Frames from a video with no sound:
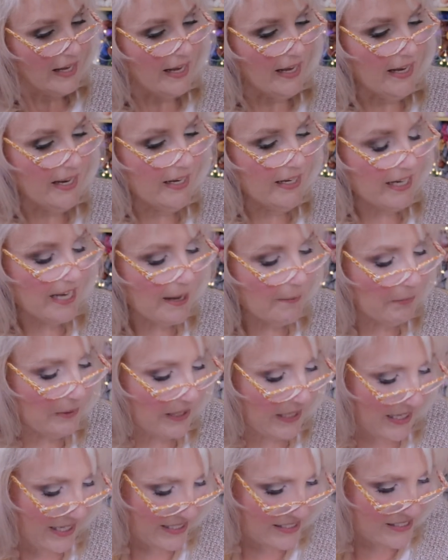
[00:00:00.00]
And a couple
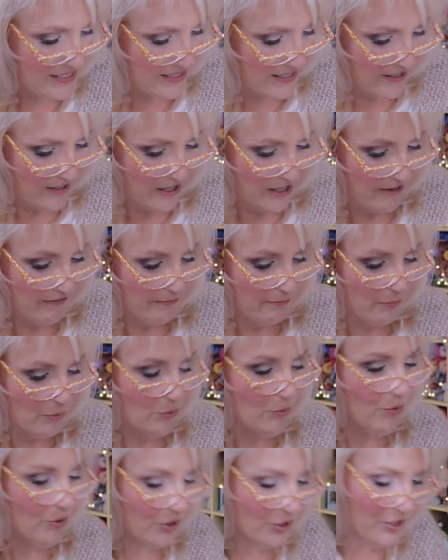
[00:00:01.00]
of kits that I've
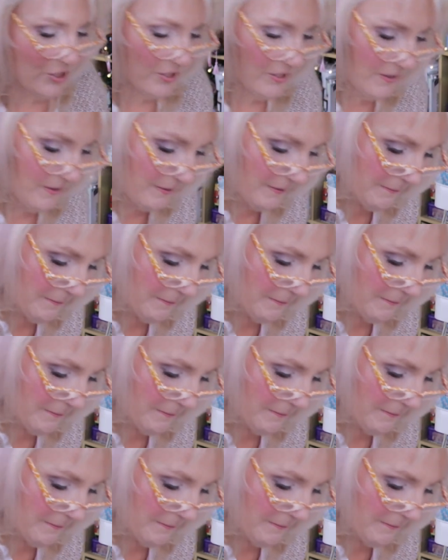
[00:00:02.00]
bought.